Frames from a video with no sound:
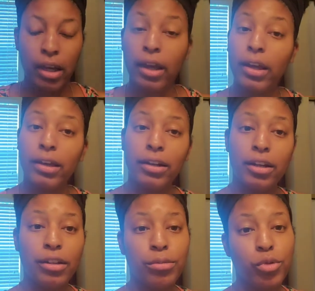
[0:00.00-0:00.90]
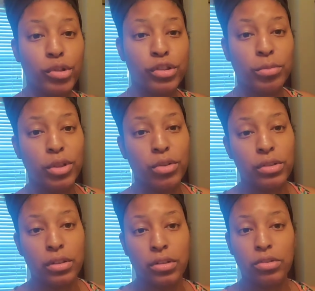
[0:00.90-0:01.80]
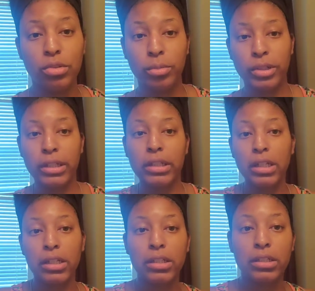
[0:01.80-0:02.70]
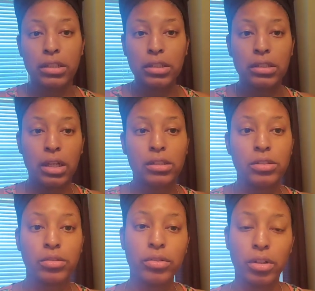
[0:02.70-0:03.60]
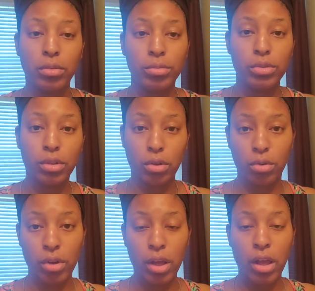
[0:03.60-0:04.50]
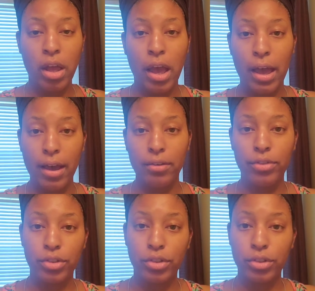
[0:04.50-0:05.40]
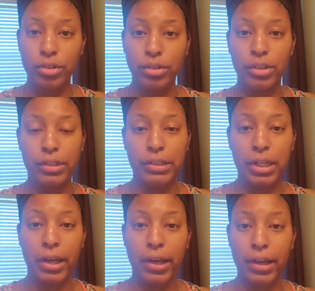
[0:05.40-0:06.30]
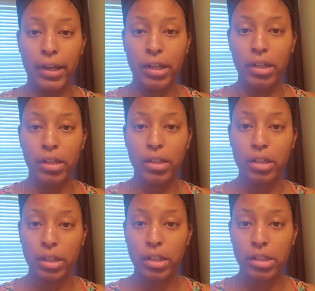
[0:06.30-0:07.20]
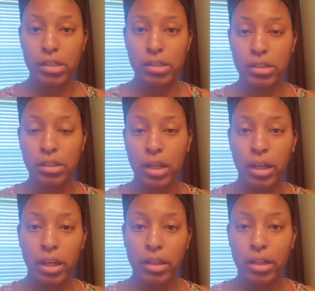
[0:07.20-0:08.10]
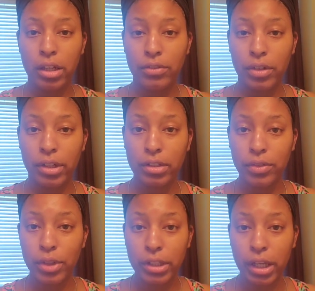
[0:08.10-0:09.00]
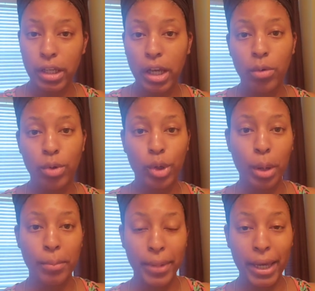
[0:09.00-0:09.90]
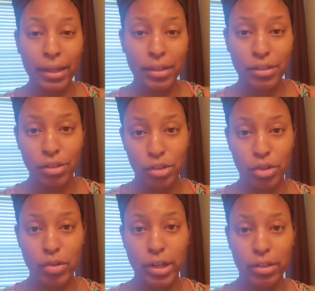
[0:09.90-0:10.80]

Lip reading: And I am going to be using the turmeric and honey detox scrub. So after I cleanse and then after I exfoliate, I will come back to show you